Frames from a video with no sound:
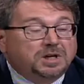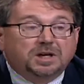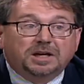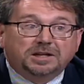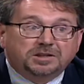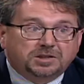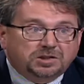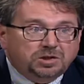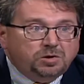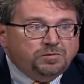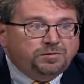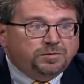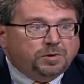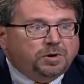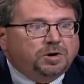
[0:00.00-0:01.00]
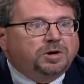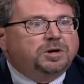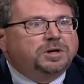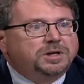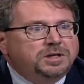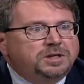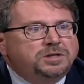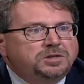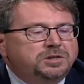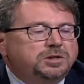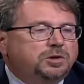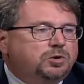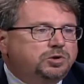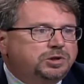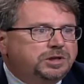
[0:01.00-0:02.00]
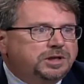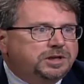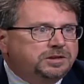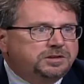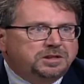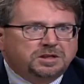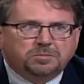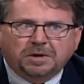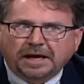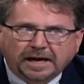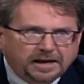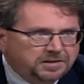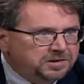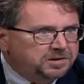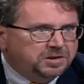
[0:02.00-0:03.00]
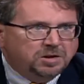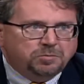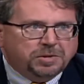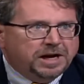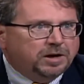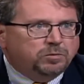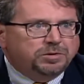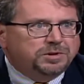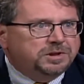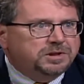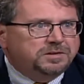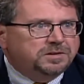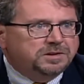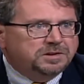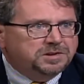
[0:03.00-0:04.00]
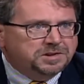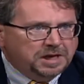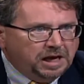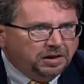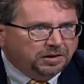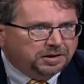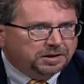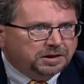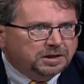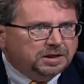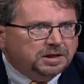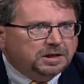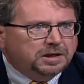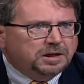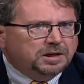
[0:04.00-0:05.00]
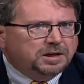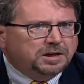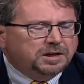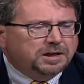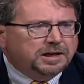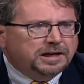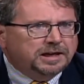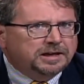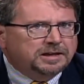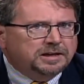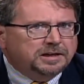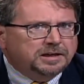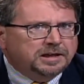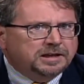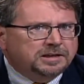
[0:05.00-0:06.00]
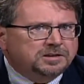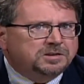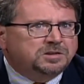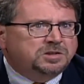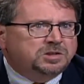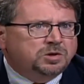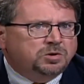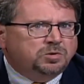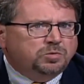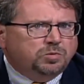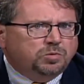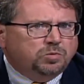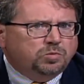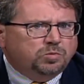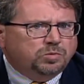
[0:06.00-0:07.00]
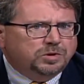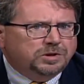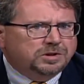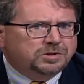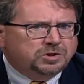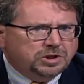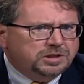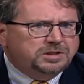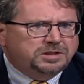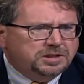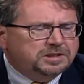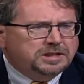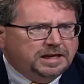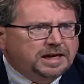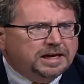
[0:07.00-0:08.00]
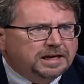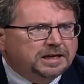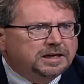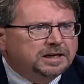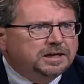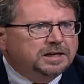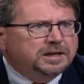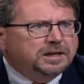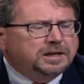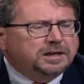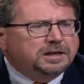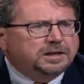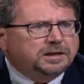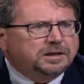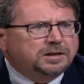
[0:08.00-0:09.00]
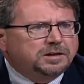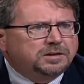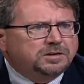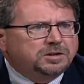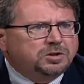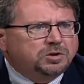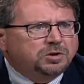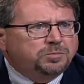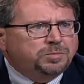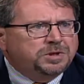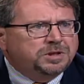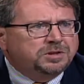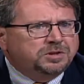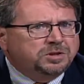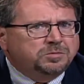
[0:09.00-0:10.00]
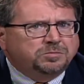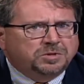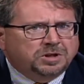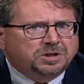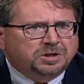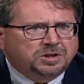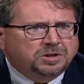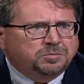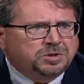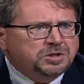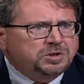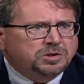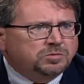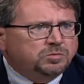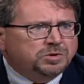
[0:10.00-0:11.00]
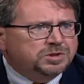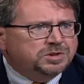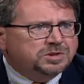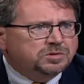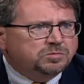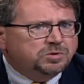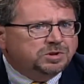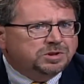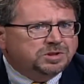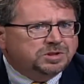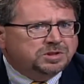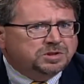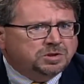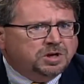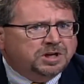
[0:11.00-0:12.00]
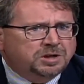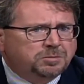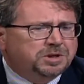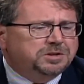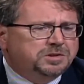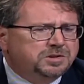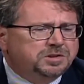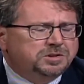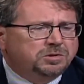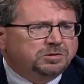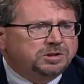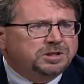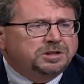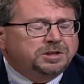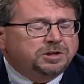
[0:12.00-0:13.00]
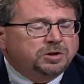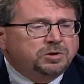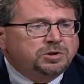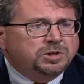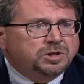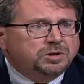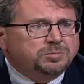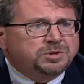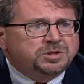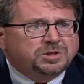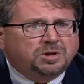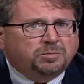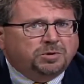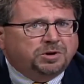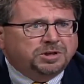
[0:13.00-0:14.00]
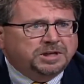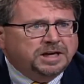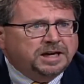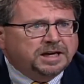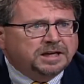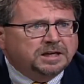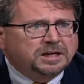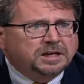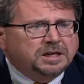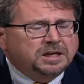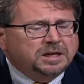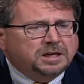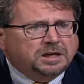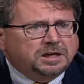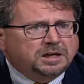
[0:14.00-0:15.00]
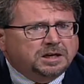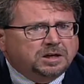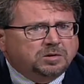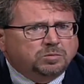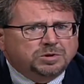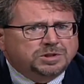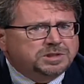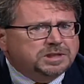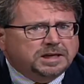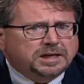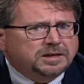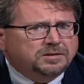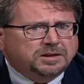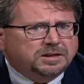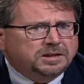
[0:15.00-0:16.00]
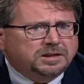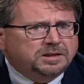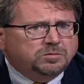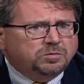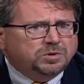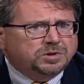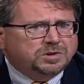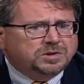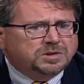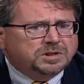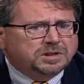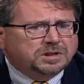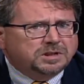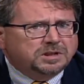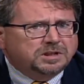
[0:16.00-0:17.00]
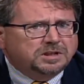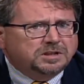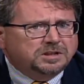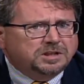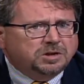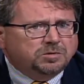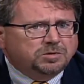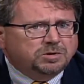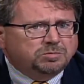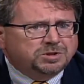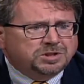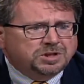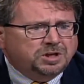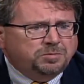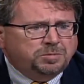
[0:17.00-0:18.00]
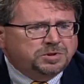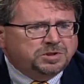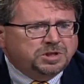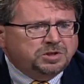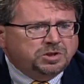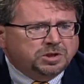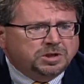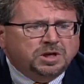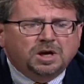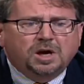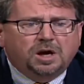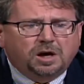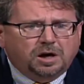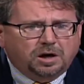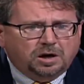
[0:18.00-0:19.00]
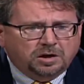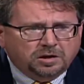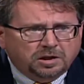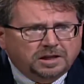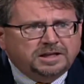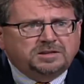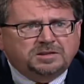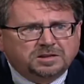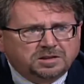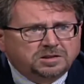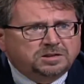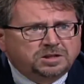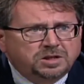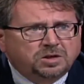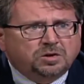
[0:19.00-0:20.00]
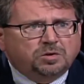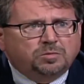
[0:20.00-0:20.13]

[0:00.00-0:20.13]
And so far, his negotiating team hasn't come back with anything solid. And so just today, the European Commission was talking about this, and their lead negotiator, Michel Barnier, was saying that it was their position, unless and until